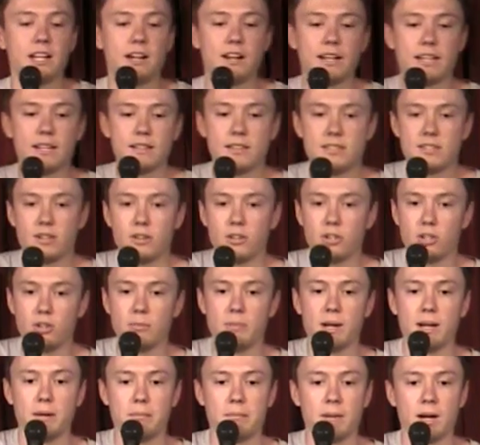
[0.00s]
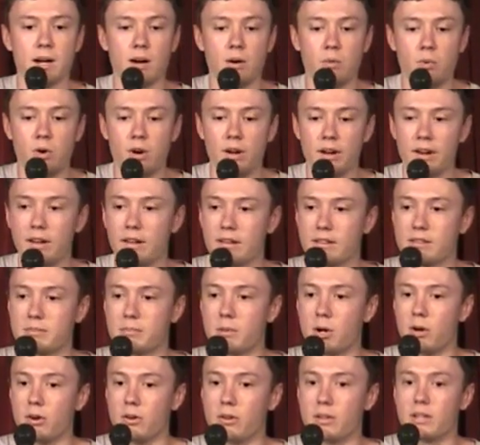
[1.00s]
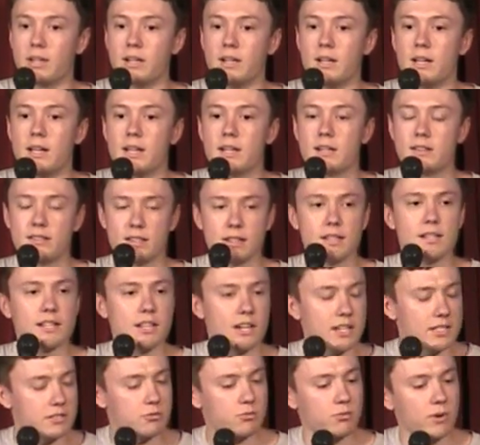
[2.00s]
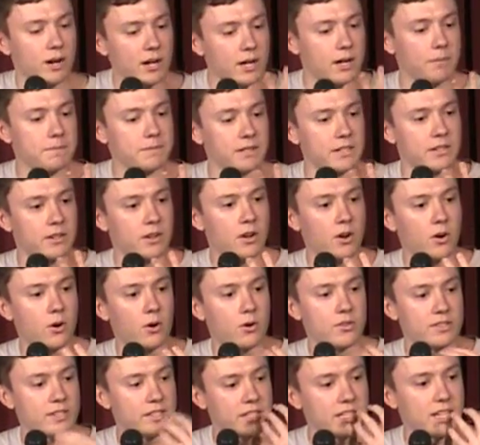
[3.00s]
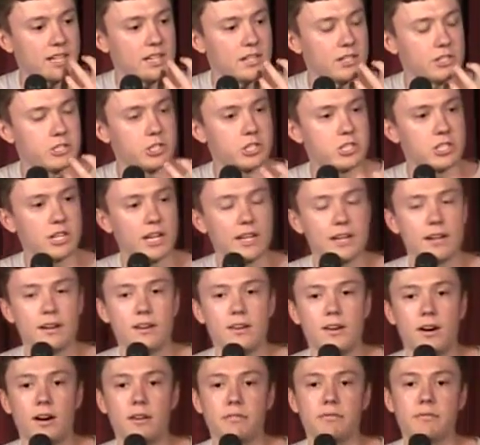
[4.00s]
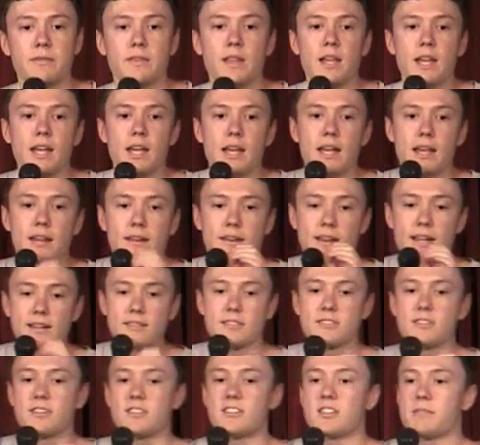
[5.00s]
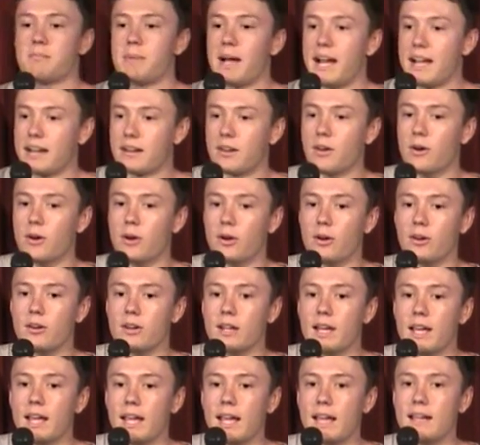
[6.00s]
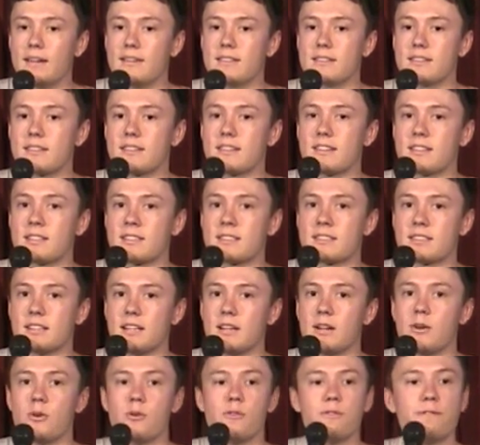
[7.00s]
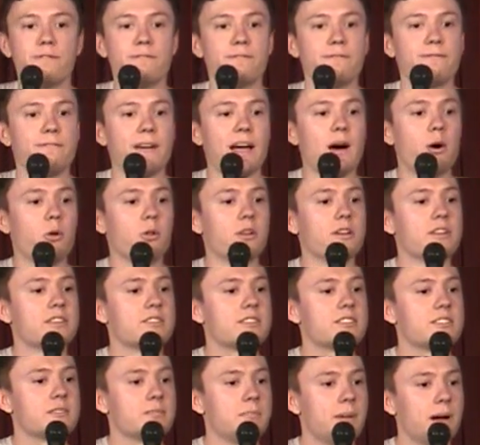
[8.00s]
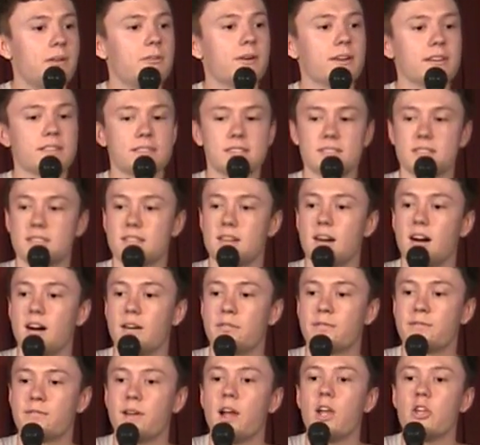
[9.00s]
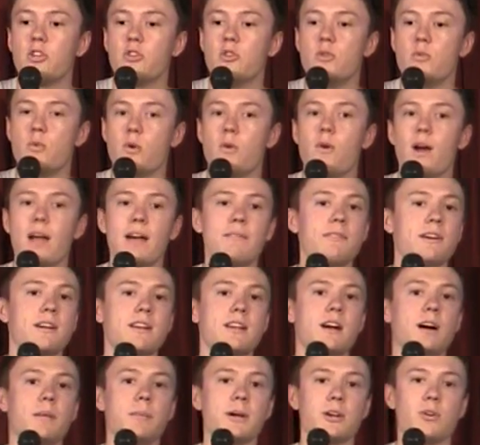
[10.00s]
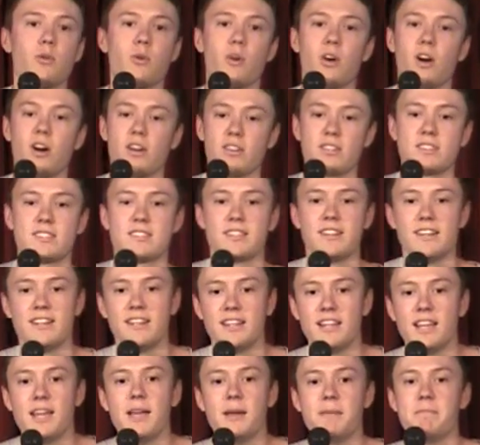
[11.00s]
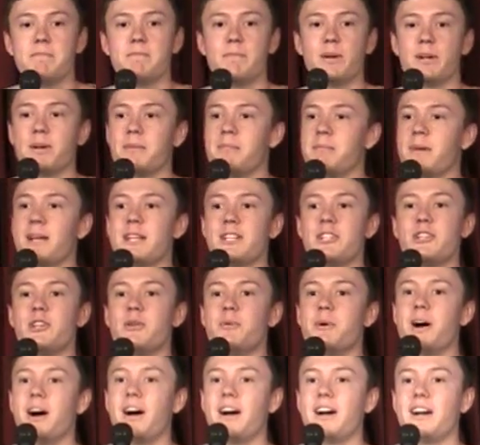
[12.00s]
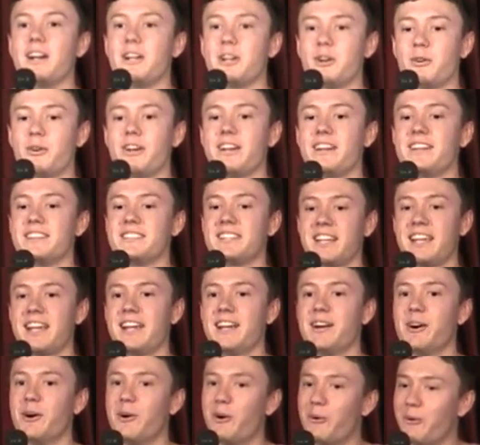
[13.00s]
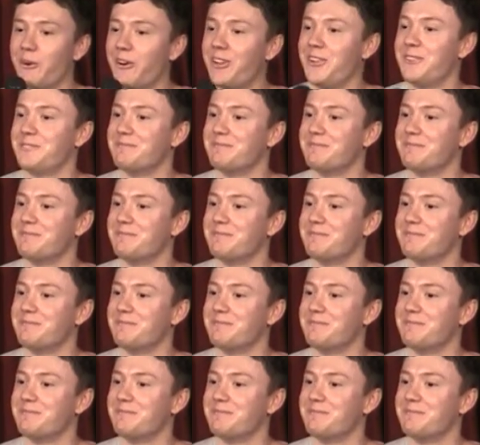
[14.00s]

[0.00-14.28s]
I can tell you about marijuana smoke, because it gets right up your nose and you can't shake it off. Next to tobacco, it is the single foulest smelling stuff you will ever come across. But it makes you hungry as hell.